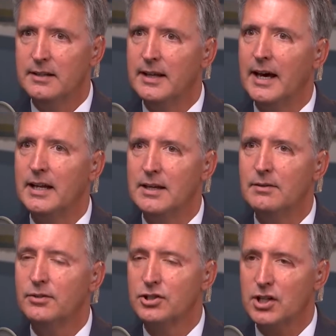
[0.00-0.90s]
That even
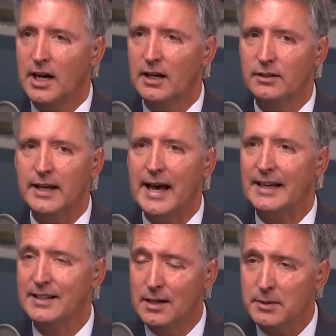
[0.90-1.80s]
if your child
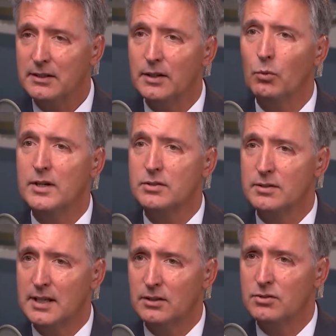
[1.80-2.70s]
academically wants to
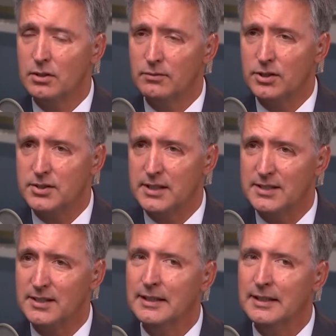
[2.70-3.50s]
attend those universities,